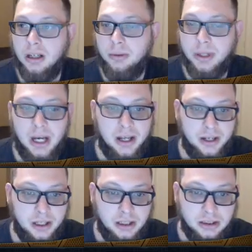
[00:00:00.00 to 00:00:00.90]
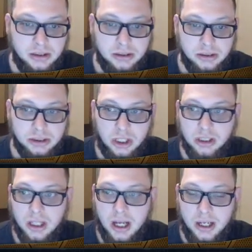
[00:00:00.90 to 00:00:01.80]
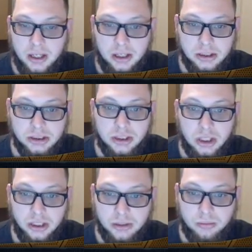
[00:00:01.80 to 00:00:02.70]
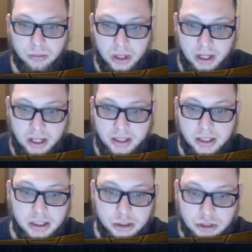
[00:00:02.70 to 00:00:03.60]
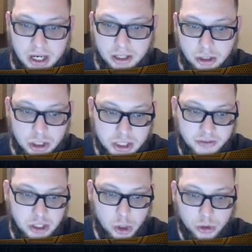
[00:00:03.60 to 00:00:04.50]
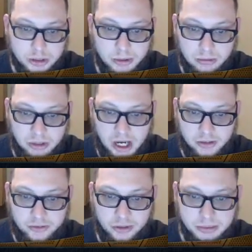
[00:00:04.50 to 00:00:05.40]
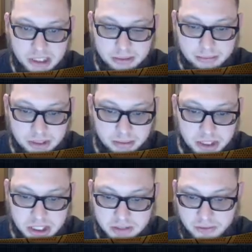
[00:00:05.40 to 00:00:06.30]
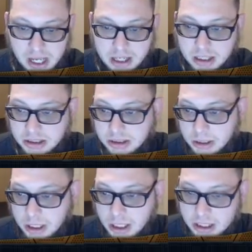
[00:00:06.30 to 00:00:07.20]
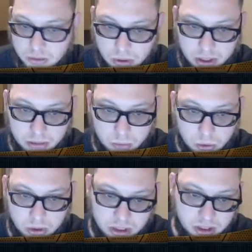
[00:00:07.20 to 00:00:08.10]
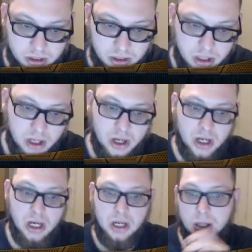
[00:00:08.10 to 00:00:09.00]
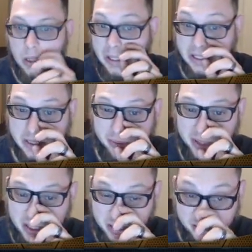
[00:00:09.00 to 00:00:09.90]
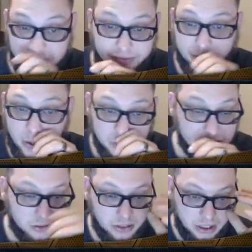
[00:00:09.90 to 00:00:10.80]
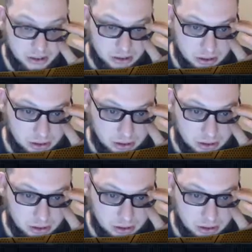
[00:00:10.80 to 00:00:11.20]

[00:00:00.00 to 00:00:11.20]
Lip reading: we got Scarlet Red Dragon Archfiend Ultimate Rare from Dimensions of Chaos. It's one of the more expensive ultra rares or